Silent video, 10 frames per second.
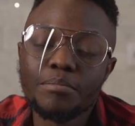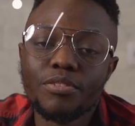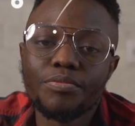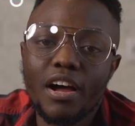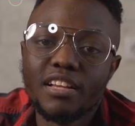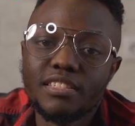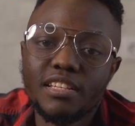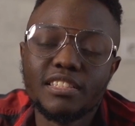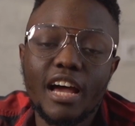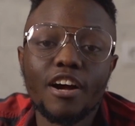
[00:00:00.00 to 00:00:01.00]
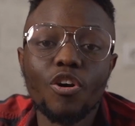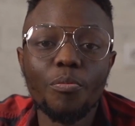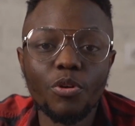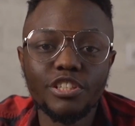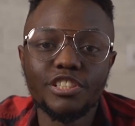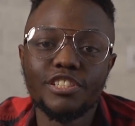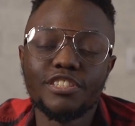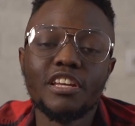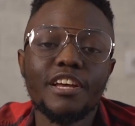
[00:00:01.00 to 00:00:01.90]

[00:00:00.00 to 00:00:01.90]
of assets are commodities.